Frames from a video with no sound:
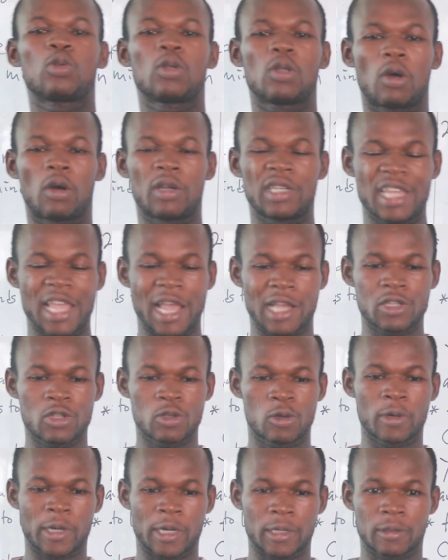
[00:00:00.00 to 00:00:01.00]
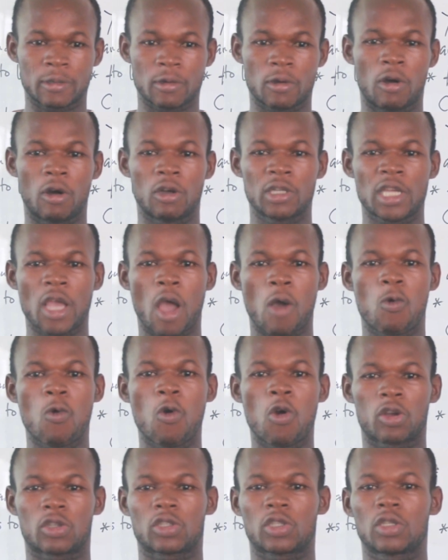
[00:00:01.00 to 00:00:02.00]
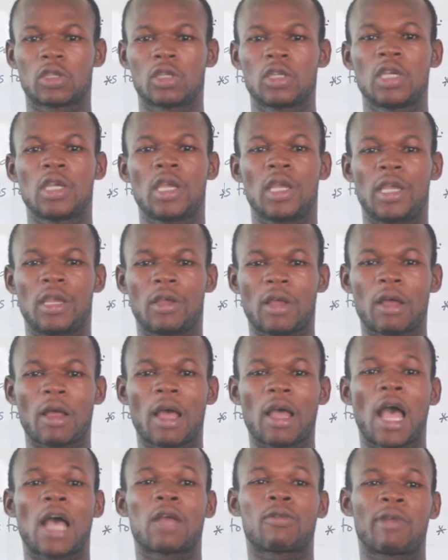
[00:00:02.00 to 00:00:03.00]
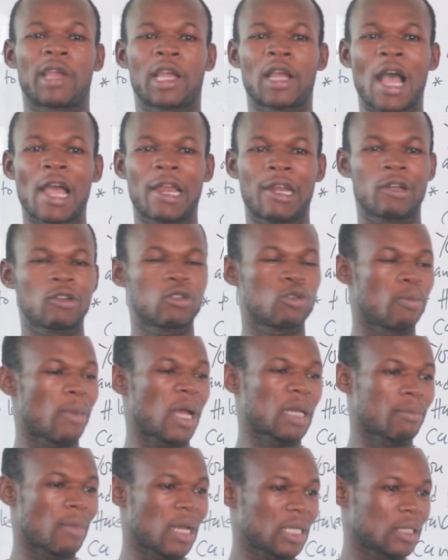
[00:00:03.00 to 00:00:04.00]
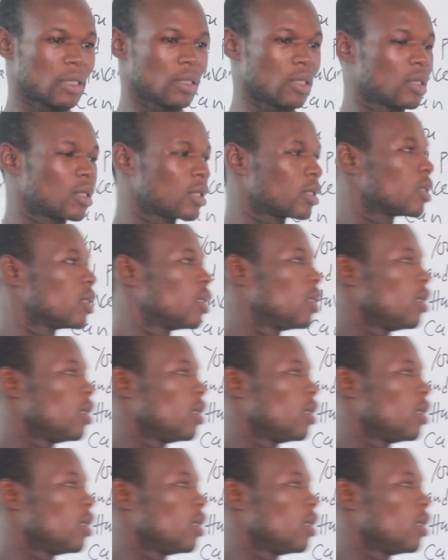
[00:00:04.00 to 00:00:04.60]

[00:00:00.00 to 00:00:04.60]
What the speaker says: on their children or their words regarding to mathematics.